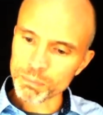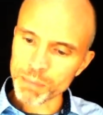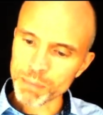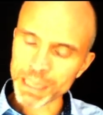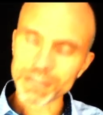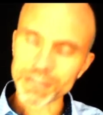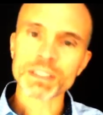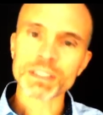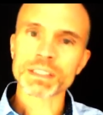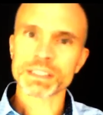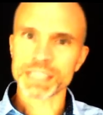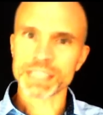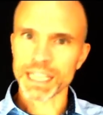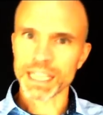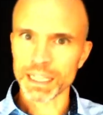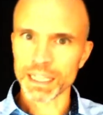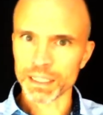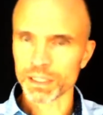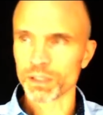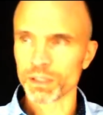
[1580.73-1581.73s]
Better to
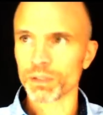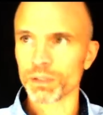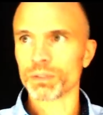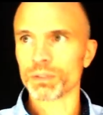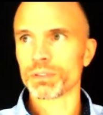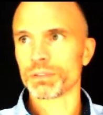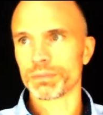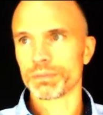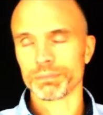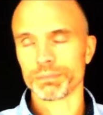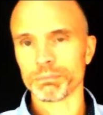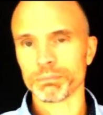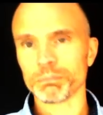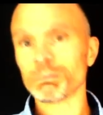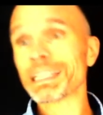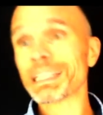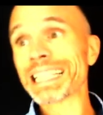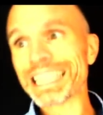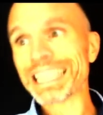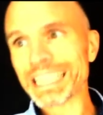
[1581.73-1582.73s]
say, you know,
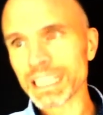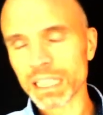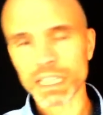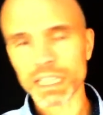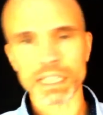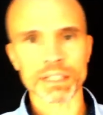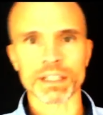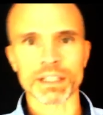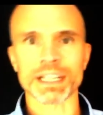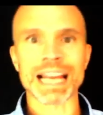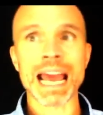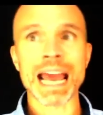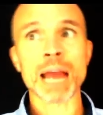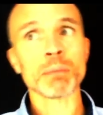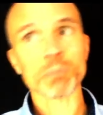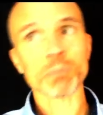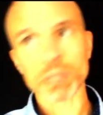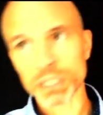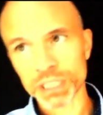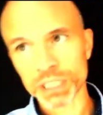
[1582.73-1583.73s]
bleeding than
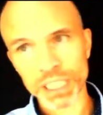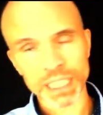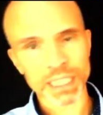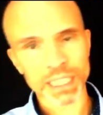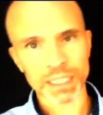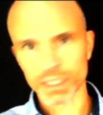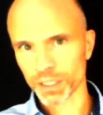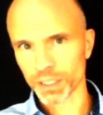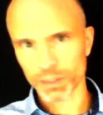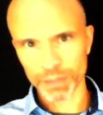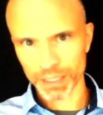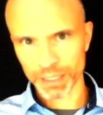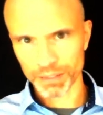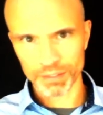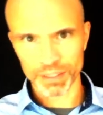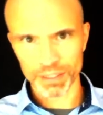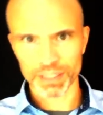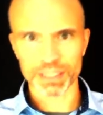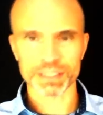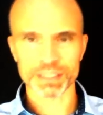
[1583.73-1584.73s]
hemorrhaging or
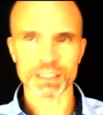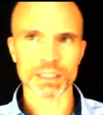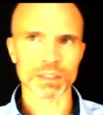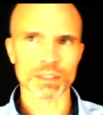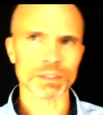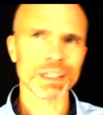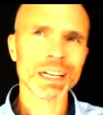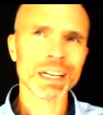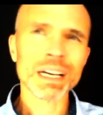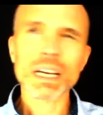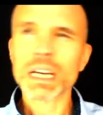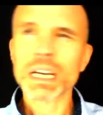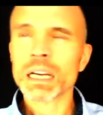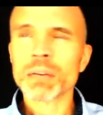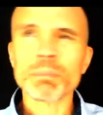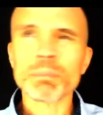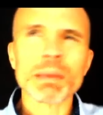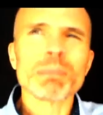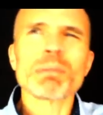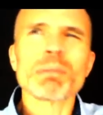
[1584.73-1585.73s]
whatever, because, you know,
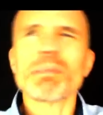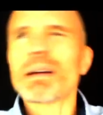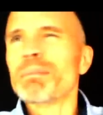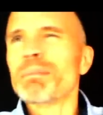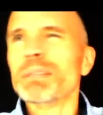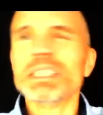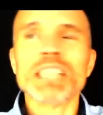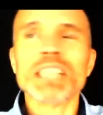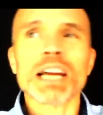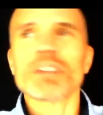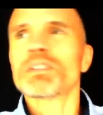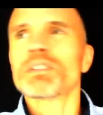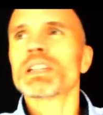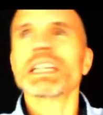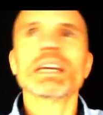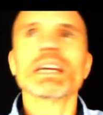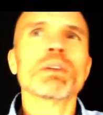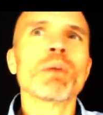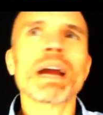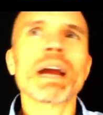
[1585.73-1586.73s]
people might be
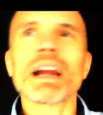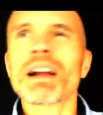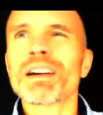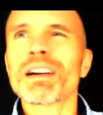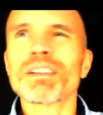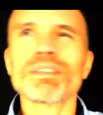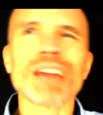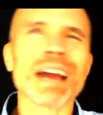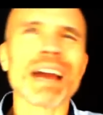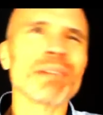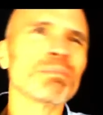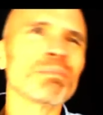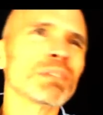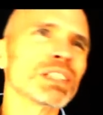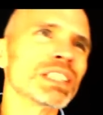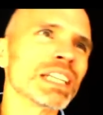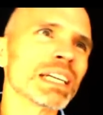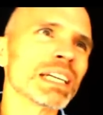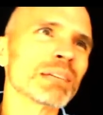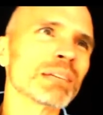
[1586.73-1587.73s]
generally aware of
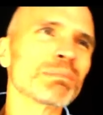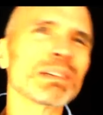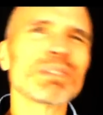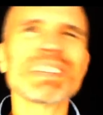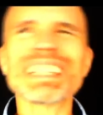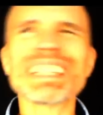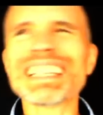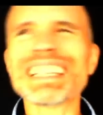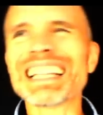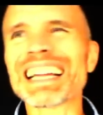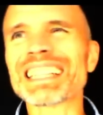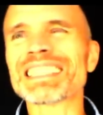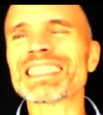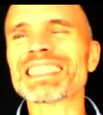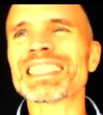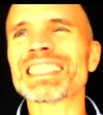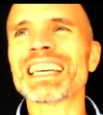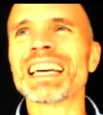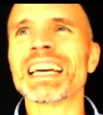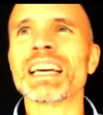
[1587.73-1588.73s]
hemorrhaging, but really
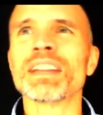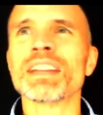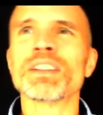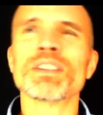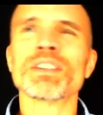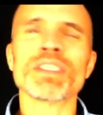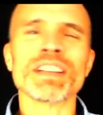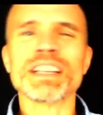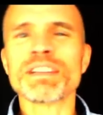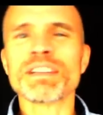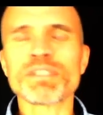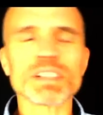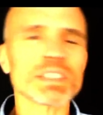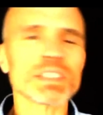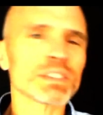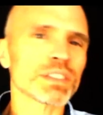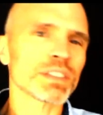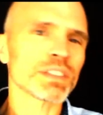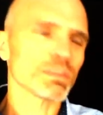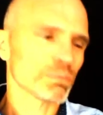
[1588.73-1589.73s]
there's a
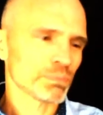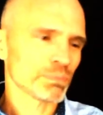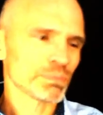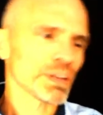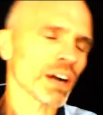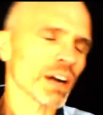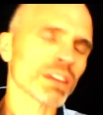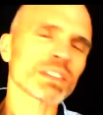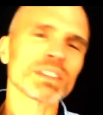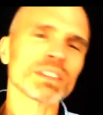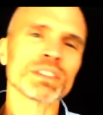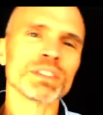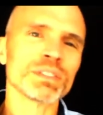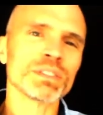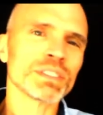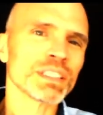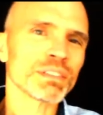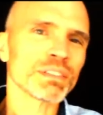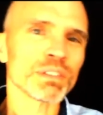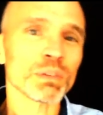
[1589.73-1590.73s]
difference. The doctors
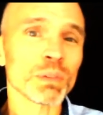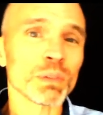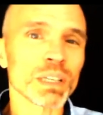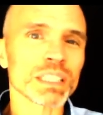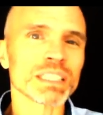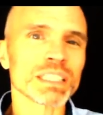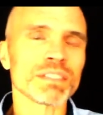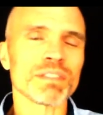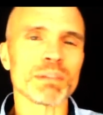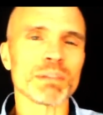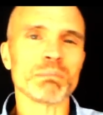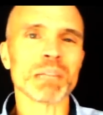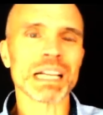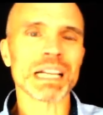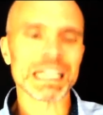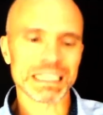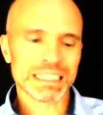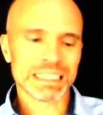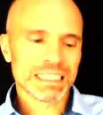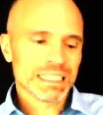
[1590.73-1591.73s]
use different words if
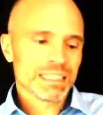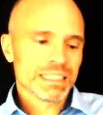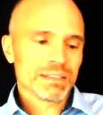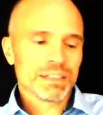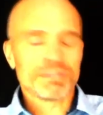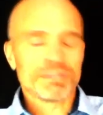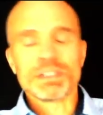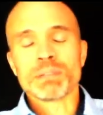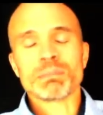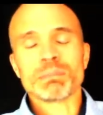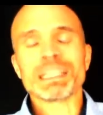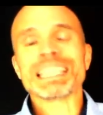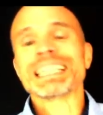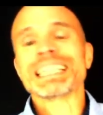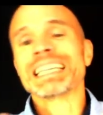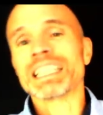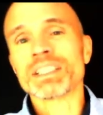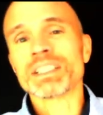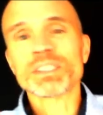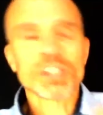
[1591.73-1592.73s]
if you're
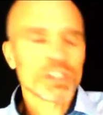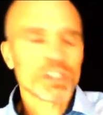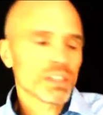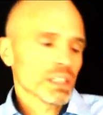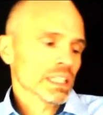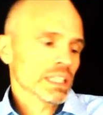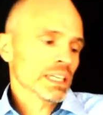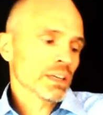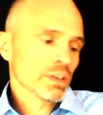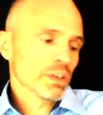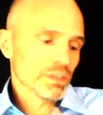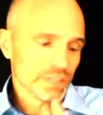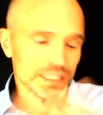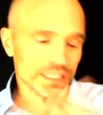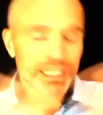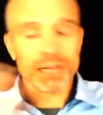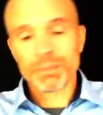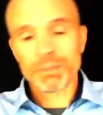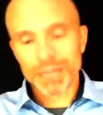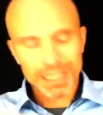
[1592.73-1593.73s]
bleeding internally or if
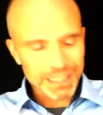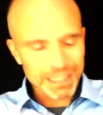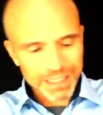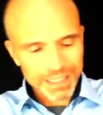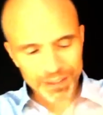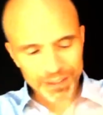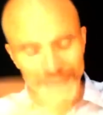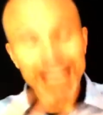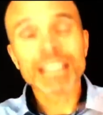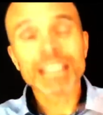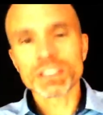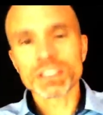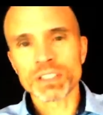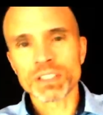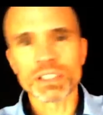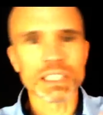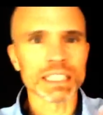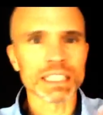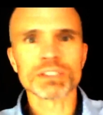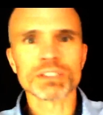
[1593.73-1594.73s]
it's coming, you know,
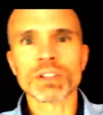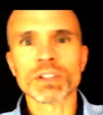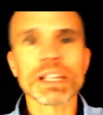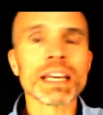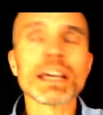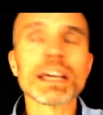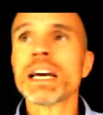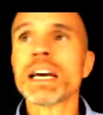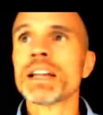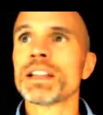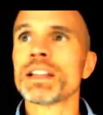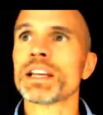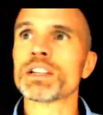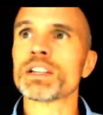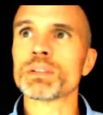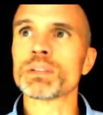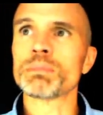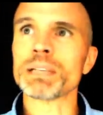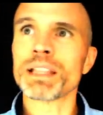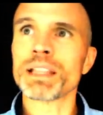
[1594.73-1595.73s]
externally. So they
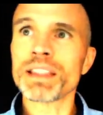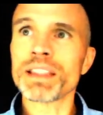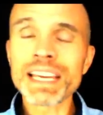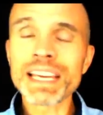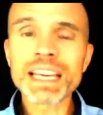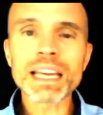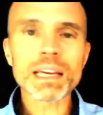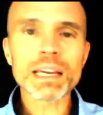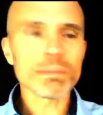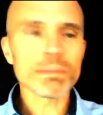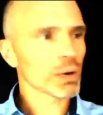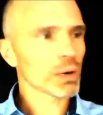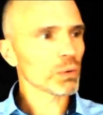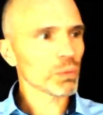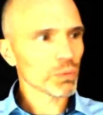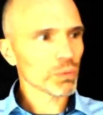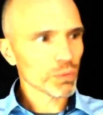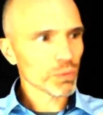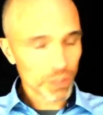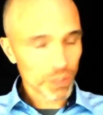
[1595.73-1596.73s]
should be thinking
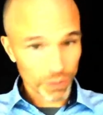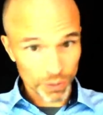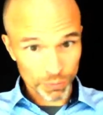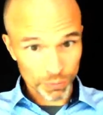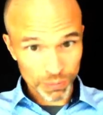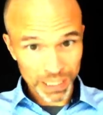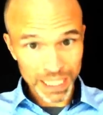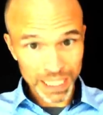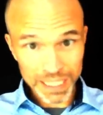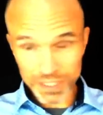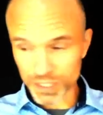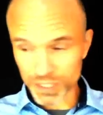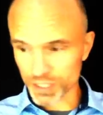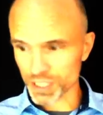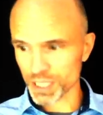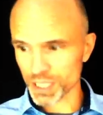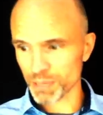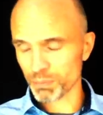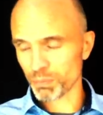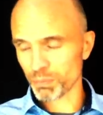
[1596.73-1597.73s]
about the
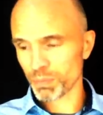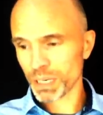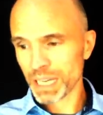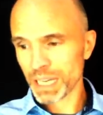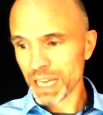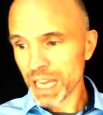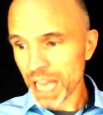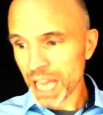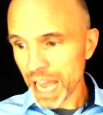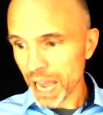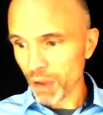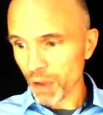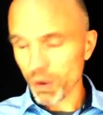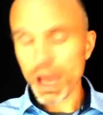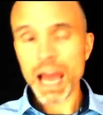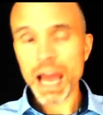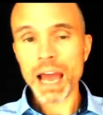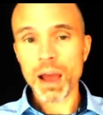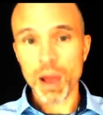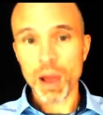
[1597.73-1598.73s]
relationship
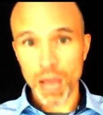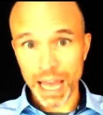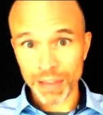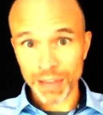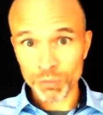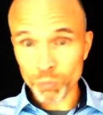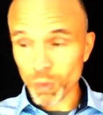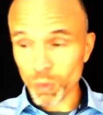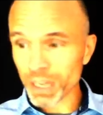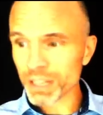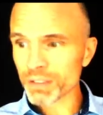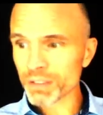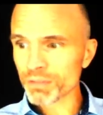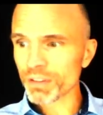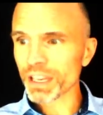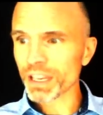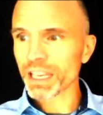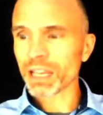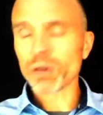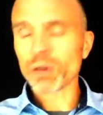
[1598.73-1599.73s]
as one
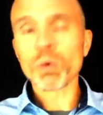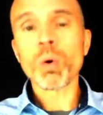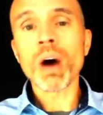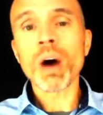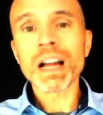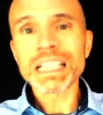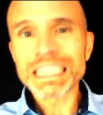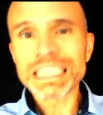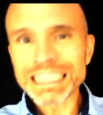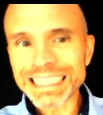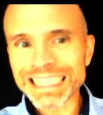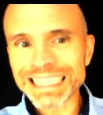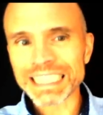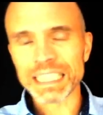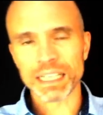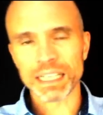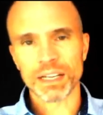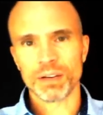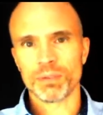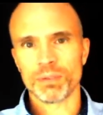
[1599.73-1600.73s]
of
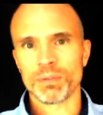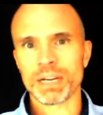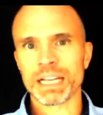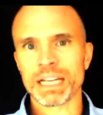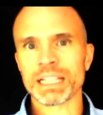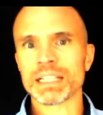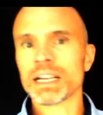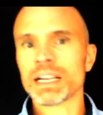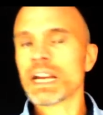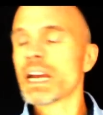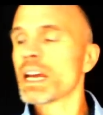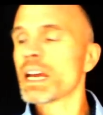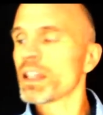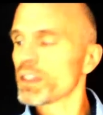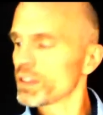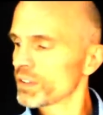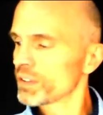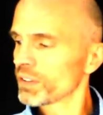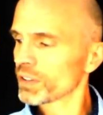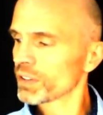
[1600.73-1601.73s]
equality, right?
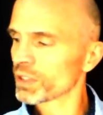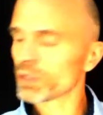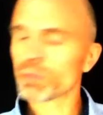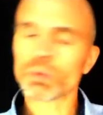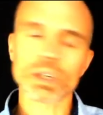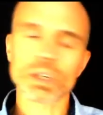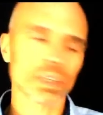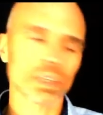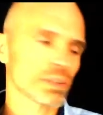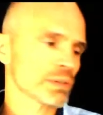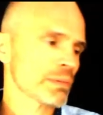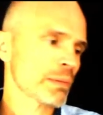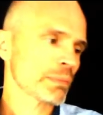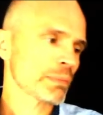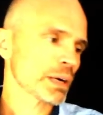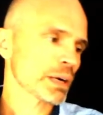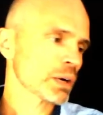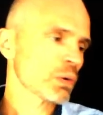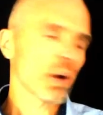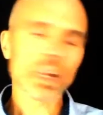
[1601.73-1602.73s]
This is a good word to
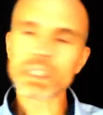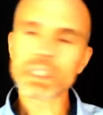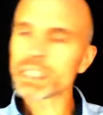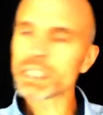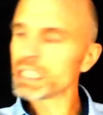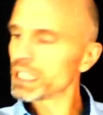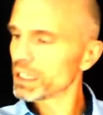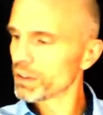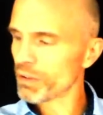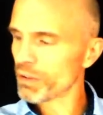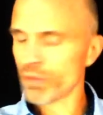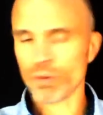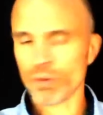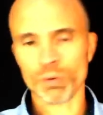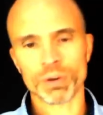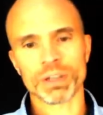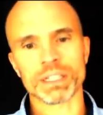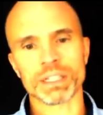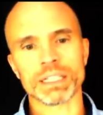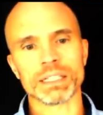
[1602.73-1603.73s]
remember, equality and
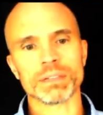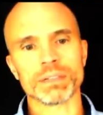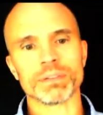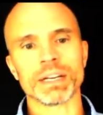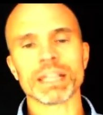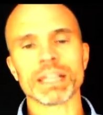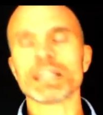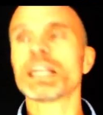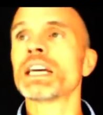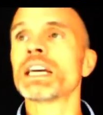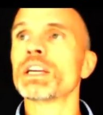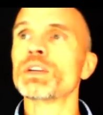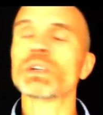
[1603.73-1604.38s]
authority, right?